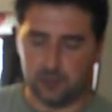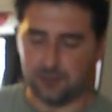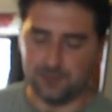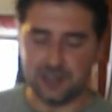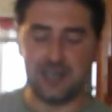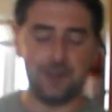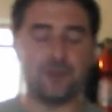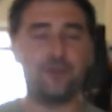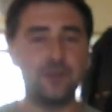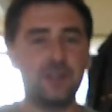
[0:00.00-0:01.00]
No, you keep the
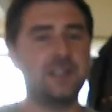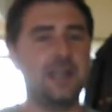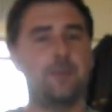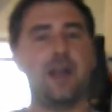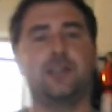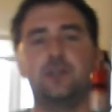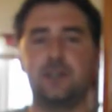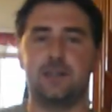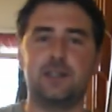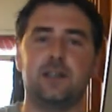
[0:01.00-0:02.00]
fruit the same and you
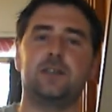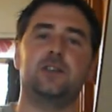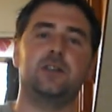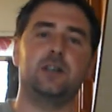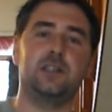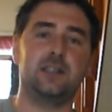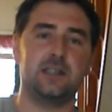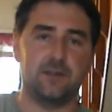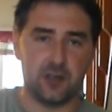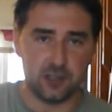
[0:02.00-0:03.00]
just adjust the sugar to
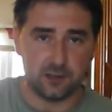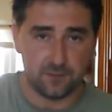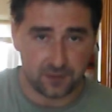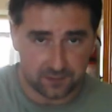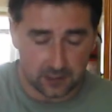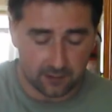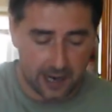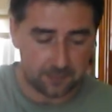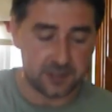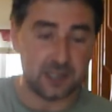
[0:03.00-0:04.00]
750
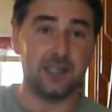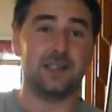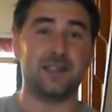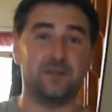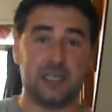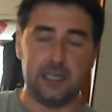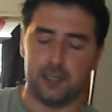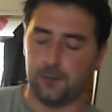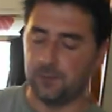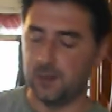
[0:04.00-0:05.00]
grams instead of a
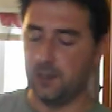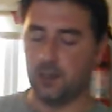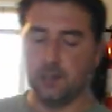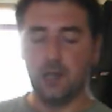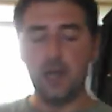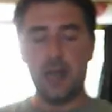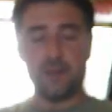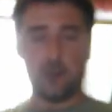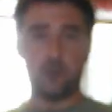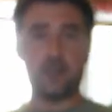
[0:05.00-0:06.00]
kilo.
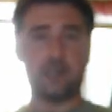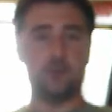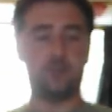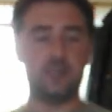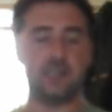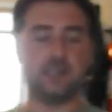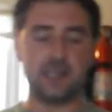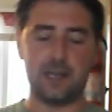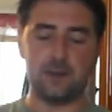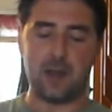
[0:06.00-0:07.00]
And that will get you the
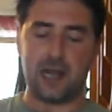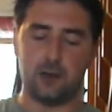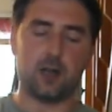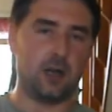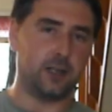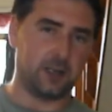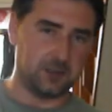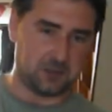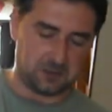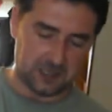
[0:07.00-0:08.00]
same alcoholic
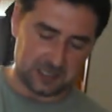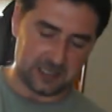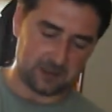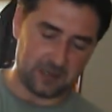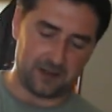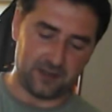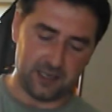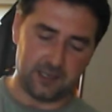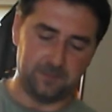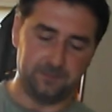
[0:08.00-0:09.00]
concentration as we have
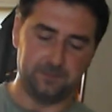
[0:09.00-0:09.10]
here.